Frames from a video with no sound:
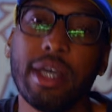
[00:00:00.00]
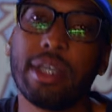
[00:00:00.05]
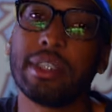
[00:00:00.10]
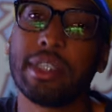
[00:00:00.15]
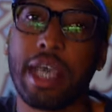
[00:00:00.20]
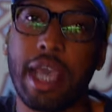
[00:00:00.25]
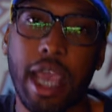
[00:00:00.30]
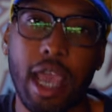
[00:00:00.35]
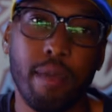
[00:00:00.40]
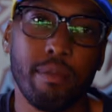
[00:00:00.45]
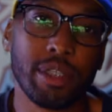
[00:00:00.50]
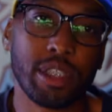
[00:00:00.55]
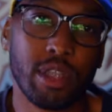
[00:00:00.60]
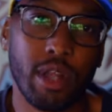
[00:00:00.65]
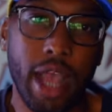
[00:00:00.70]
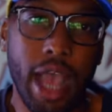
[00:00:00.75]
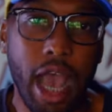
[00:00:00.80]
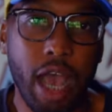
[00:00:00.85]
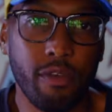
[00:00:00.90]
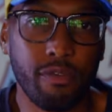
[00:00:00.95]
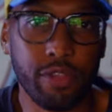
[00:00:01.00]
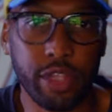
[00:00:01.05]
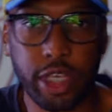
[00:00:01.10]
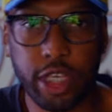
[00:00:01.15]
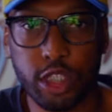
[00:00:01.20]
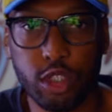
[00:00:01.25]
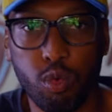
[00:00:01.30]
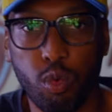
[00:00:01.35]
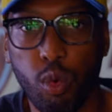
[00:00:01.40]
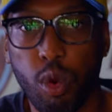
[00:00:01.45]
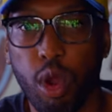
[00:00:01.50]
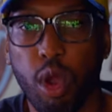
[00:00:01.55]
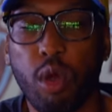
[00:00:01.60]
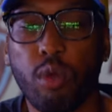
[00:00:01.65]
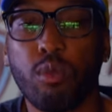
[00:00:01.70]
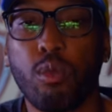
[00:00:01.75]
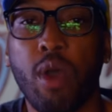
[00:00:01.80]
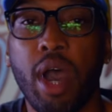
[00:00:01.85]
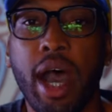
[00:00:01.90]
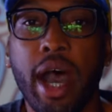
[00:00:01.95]
to amateur athletes
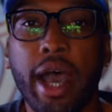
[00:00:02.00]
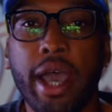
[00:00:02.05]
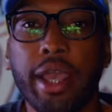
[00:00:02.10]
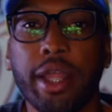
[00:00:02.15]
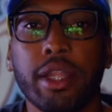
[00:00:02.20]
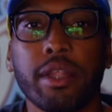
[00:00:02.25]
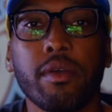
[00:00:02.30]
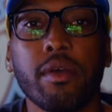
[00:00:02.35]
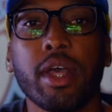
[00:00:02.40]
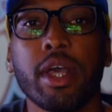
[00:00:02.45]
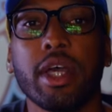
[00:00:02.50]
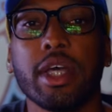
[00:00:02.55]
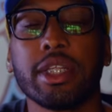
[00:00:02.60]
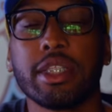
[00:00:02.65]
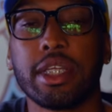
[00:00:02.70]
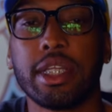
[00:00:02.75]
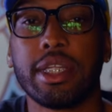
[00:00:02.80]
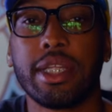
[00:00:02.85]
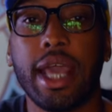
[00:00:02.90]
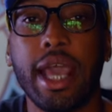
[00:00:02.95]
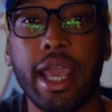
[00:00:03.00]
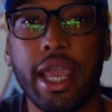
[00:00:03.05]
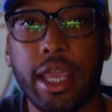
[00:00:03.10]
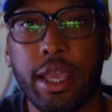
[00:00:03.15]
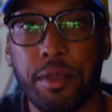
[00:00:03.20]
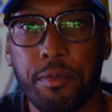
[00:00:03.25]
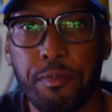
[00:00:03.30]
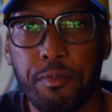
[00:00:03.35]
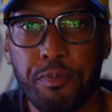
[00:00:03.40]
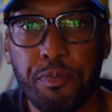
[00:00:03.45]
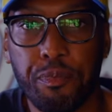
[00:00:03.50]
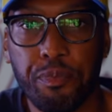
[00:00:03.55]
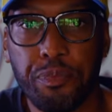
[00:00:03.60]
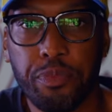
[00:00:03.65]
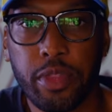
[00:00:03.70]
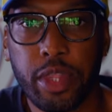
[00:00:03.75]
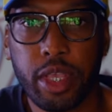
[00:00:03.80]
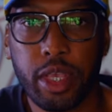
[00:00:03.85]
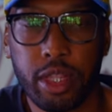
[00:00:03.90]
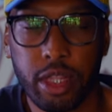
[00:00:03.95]
worldwide. Today,
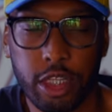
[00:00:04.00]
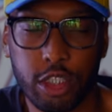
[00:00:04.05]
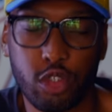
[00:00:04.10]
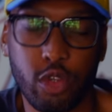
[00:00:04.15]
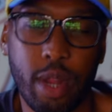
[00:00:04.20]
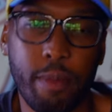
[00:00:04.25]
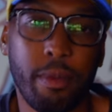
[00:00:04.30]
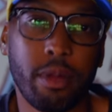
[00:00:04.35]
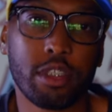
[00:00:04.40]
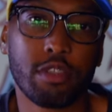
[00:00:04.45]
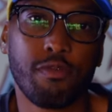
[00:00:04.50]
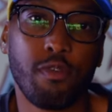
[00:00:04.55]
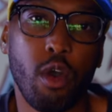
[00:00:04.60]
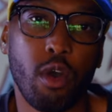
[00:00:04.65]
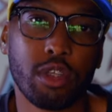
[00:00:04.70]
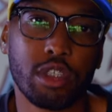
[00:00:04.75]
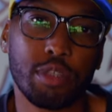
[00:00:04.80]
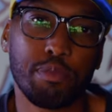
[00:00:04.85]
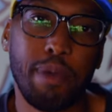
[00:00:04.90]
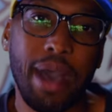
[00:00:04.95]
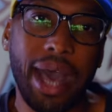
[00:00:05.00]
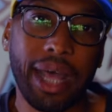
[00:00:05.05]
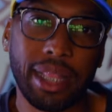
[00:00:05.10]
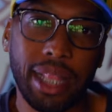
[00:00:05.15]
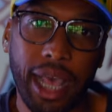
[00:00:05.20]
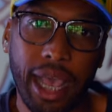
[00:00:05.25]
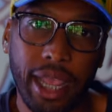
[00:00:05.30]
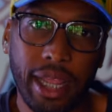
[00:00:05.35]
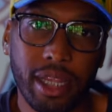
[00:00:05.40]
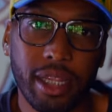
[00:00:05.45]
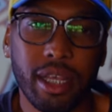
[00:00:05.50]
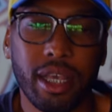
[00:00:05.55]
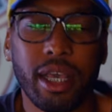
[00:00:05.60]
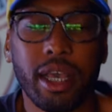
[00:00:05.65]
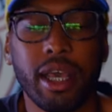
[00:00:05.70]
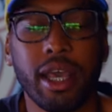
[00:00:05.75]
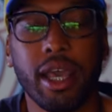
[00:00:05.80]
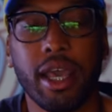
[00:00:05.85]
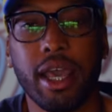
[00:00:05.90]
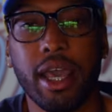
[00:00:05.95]
the Dreamers Vault Spotlight
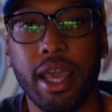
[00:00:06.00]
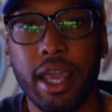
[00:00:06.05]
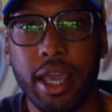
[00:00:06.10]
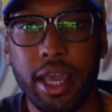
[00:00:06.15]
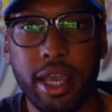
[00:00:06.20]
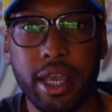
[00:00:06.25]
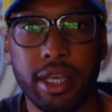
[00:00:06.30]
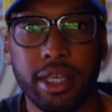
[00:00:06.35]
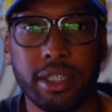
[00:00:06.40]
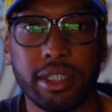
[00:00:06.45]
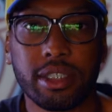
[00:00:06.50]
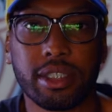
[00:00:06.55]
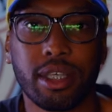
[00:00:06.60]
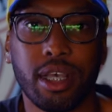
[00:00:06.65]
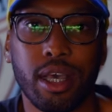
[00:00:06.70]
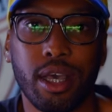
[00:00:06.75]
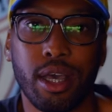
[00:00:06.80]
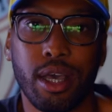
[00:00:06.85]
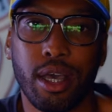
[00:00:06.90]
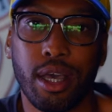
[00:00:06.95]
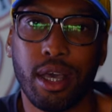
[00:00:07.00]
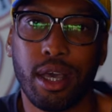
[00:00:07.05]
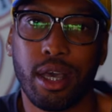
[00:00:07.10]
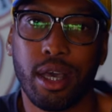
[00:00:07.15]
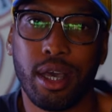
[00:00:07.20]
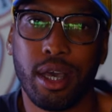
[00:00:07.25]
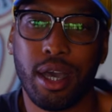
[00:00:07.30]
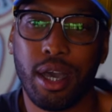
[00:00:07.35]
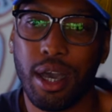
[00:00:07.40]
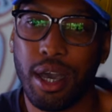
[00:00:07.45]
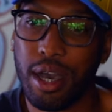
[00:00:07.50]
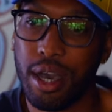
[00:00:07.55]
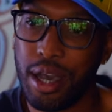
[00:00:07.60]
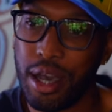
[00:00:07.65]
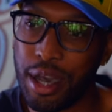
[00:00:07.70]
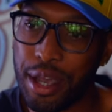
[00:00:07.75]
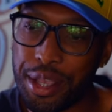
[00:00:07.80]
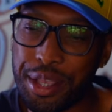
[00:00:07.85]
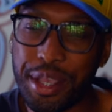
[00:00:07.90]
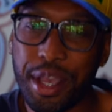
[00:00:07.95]
is
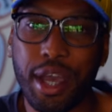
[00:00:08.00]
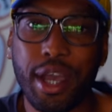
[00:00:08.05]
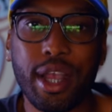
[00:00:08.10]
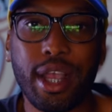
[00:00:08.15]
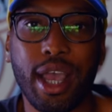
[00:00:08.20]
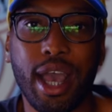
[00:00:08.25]
a young